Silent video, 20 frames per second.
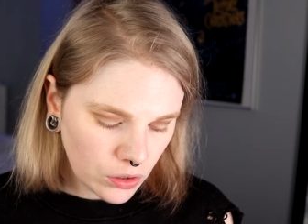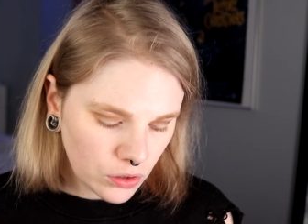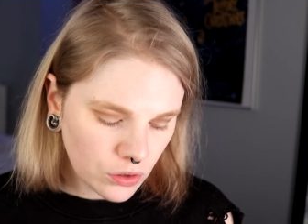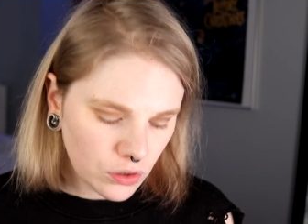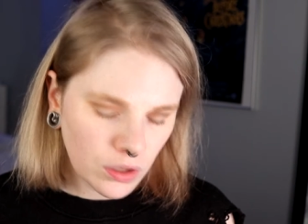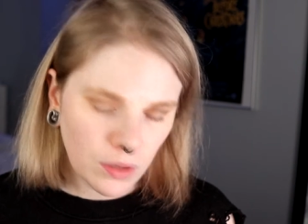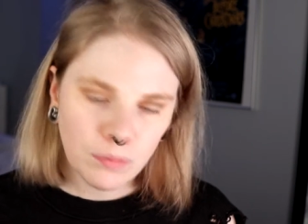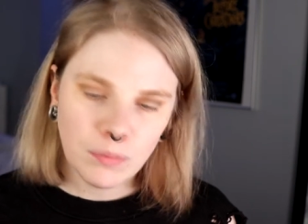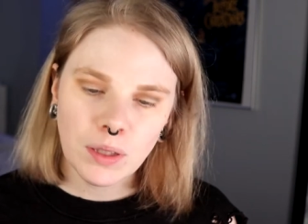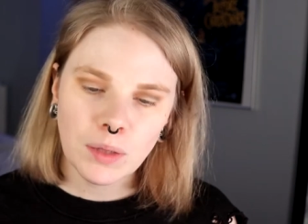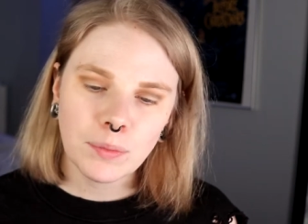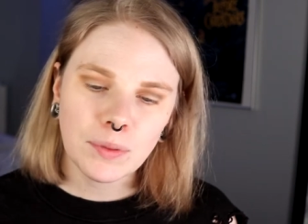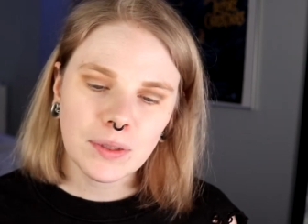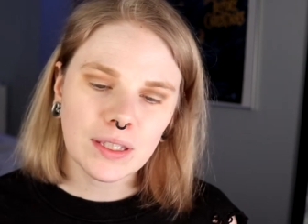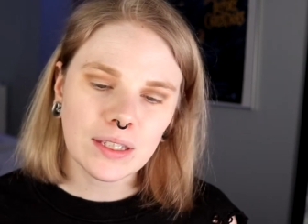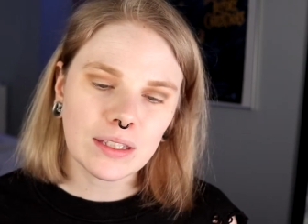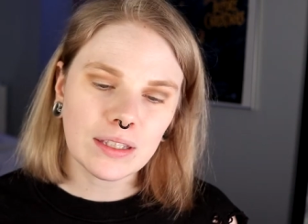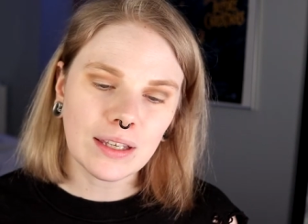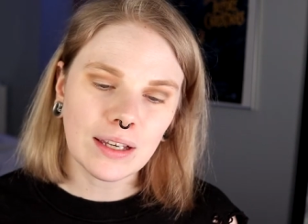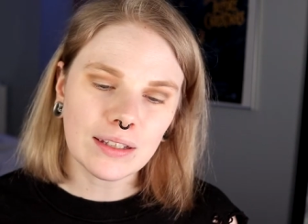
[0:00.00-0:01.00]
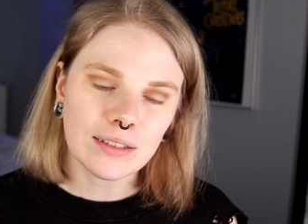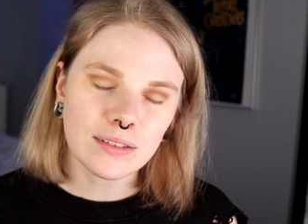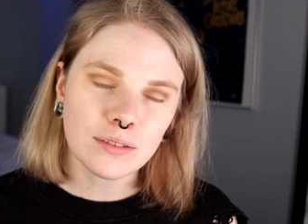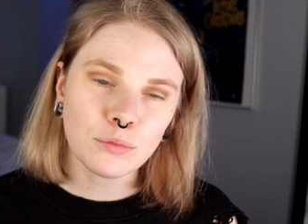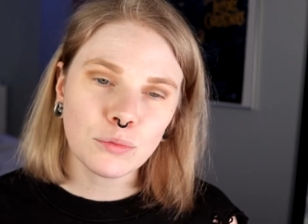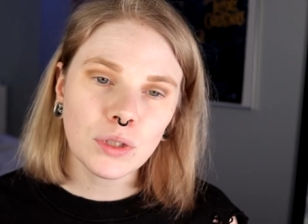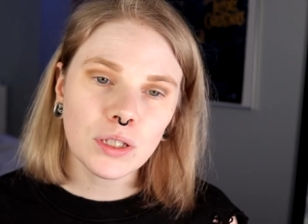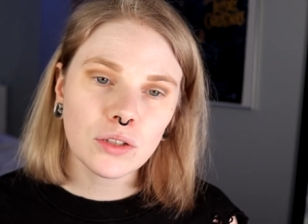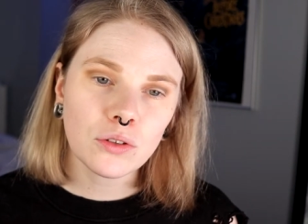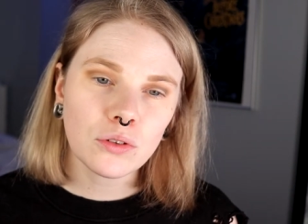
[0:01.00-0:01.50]
Should I maybe
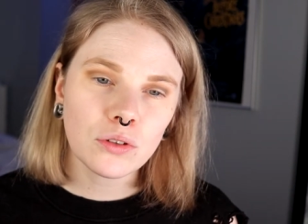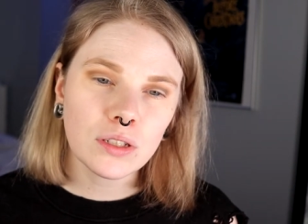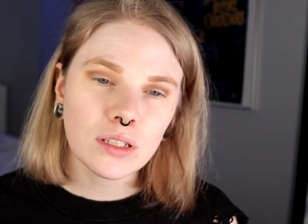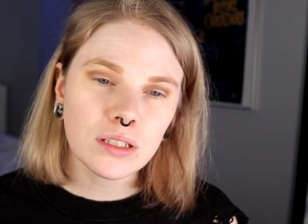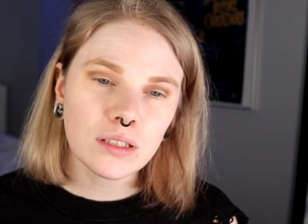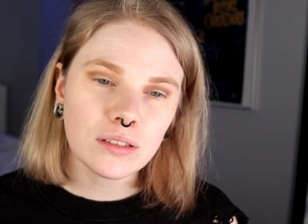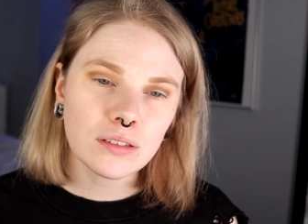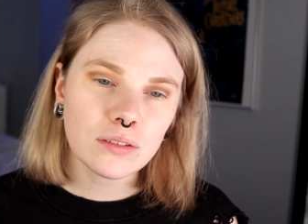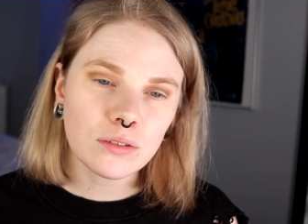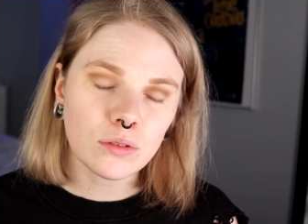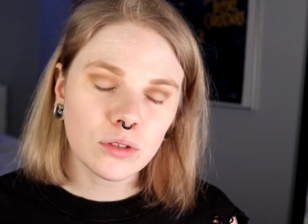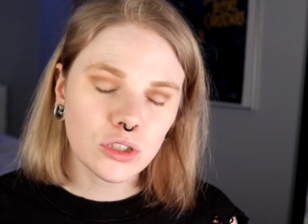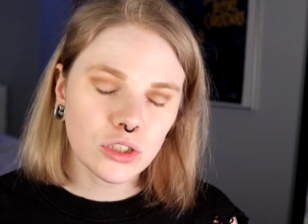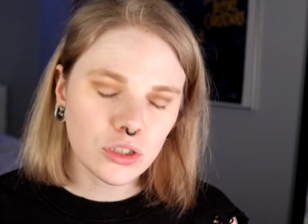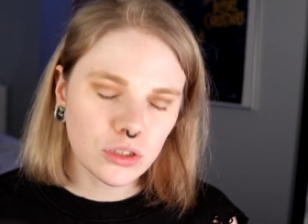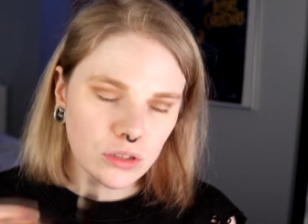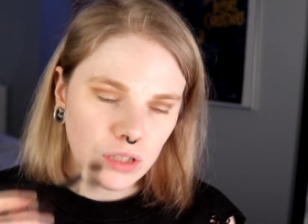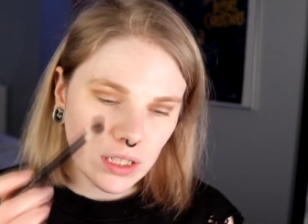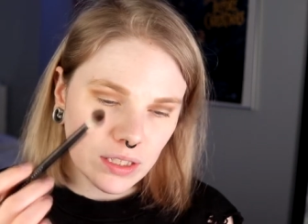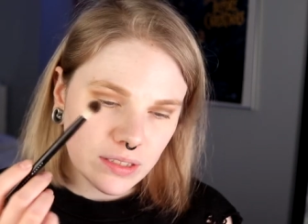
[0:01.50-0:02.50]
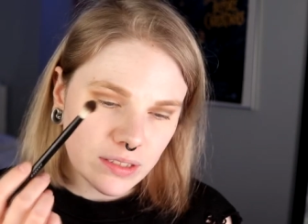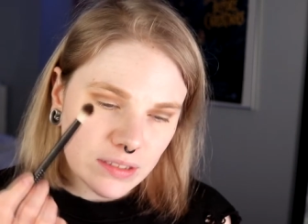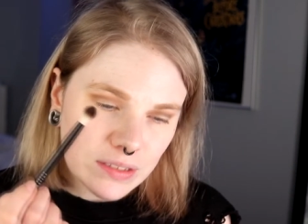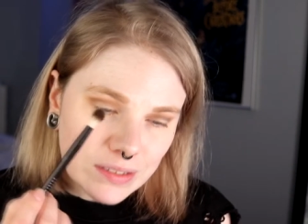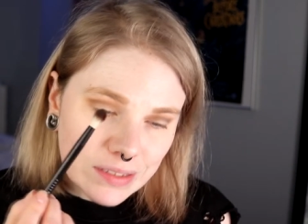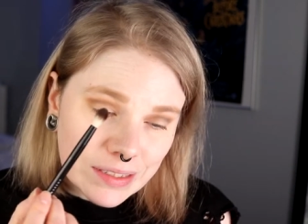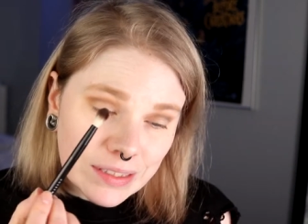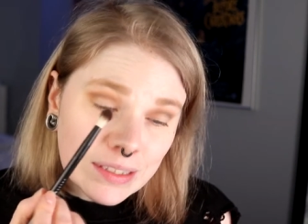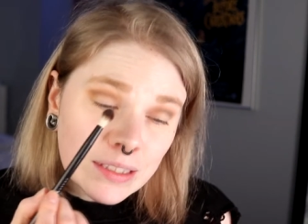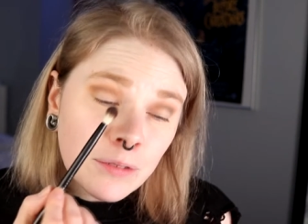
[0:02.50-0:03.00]
cut my crease, or should I
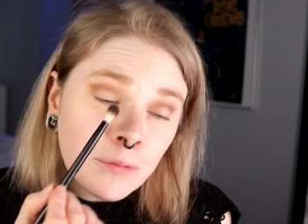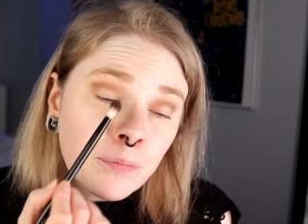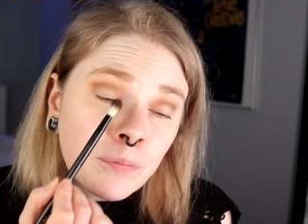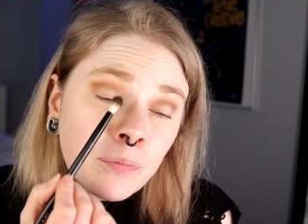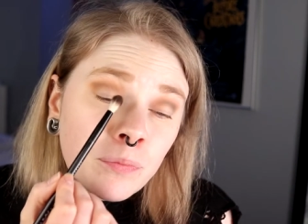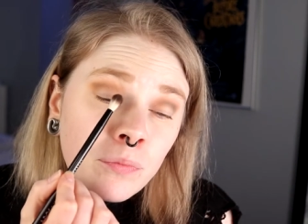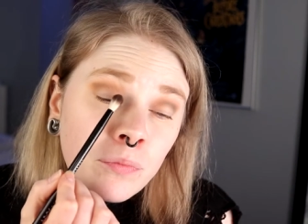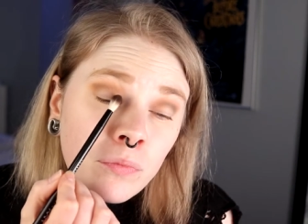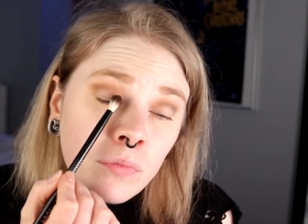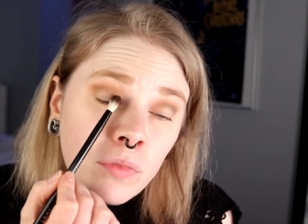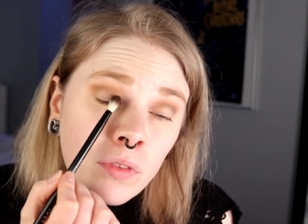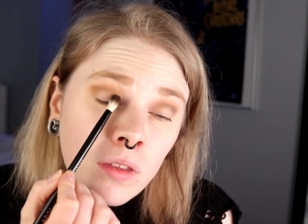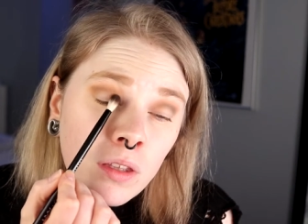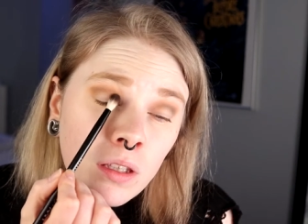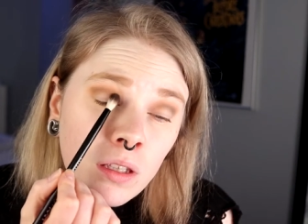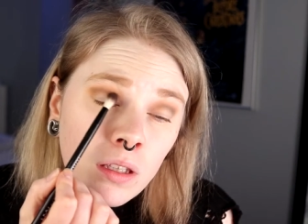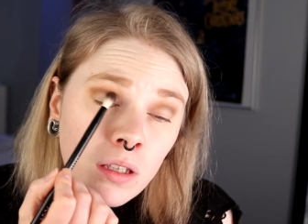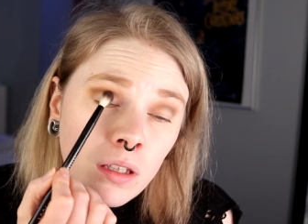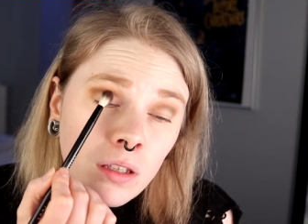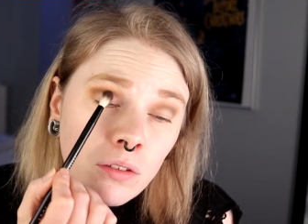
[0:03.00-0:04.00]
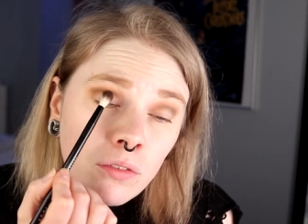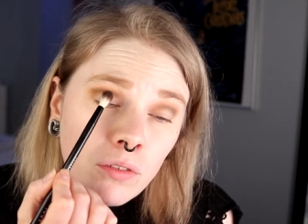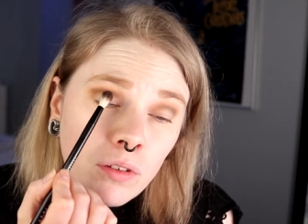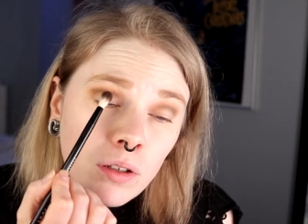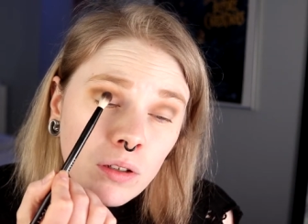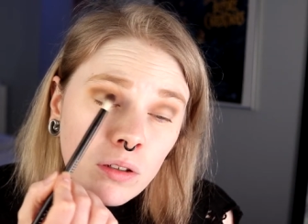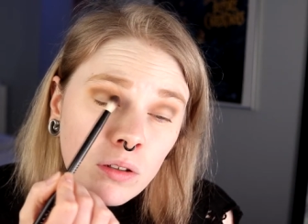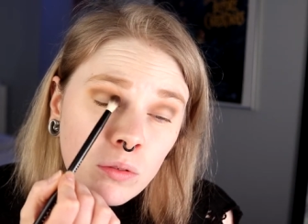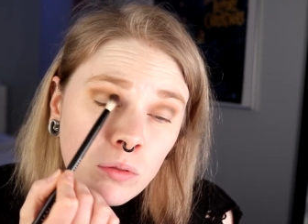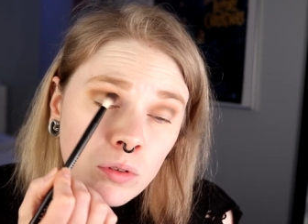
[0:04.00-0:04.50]
see if
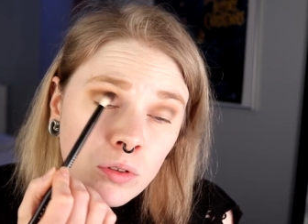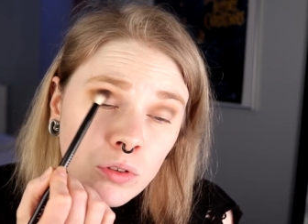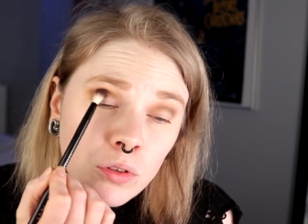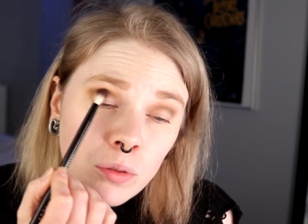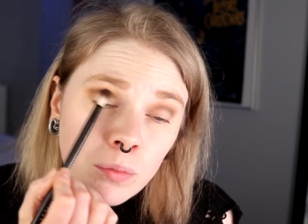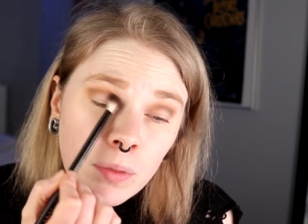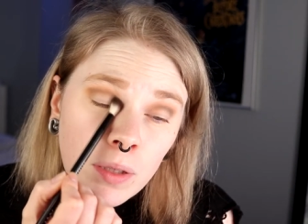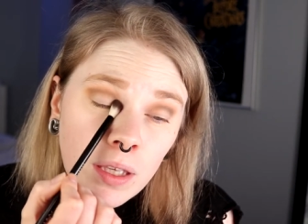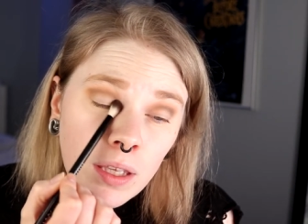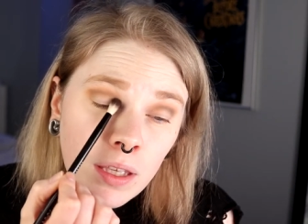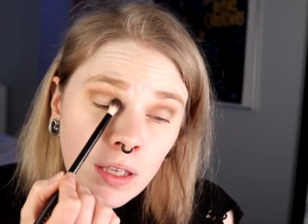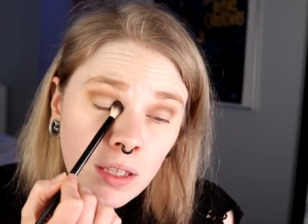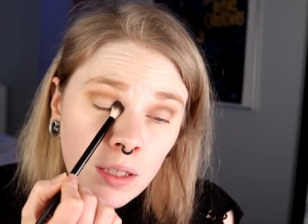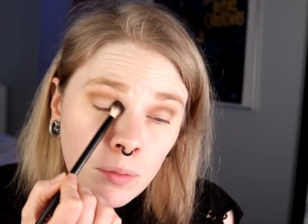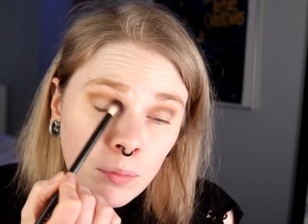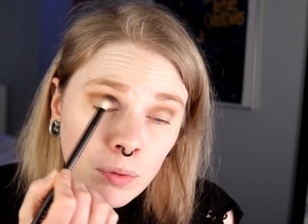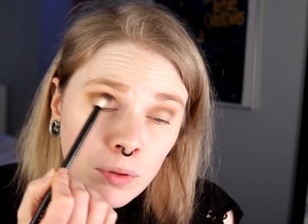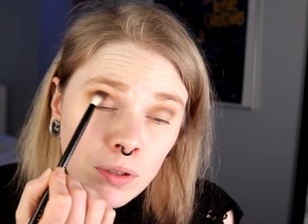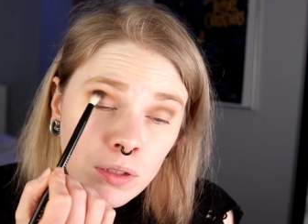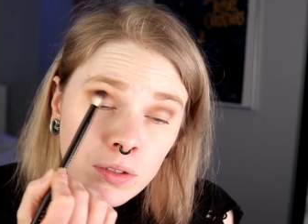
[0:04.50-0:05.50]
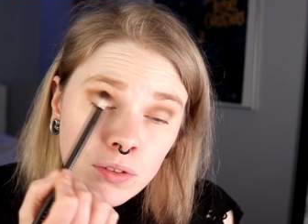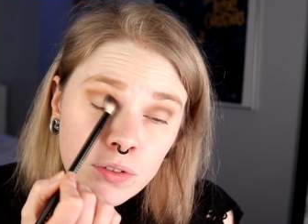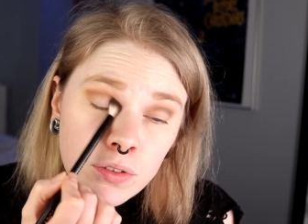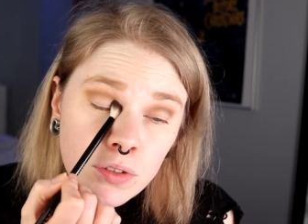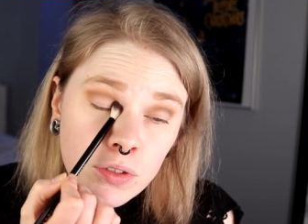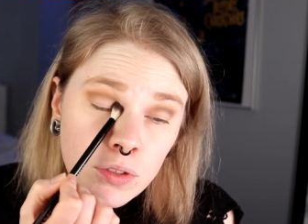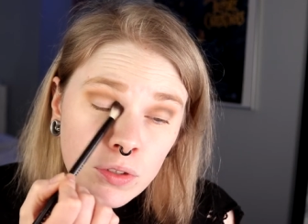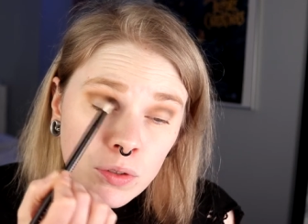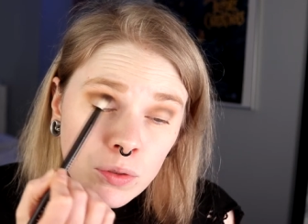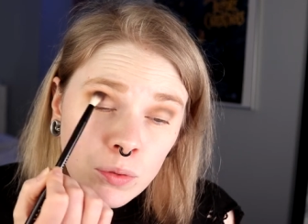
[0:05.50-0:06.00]
I'm going to be able
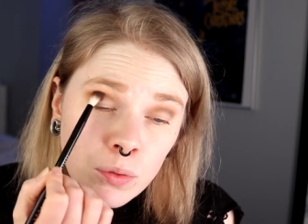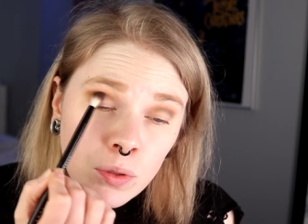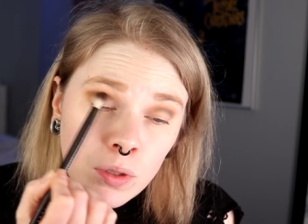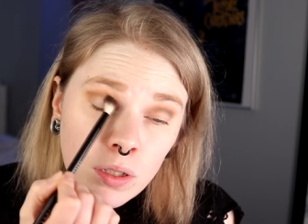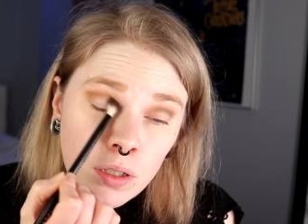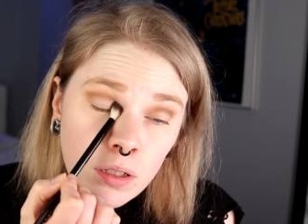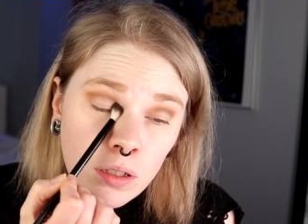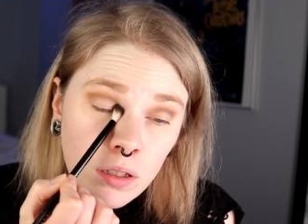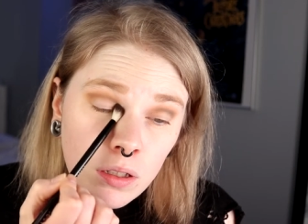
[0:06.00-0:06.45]
to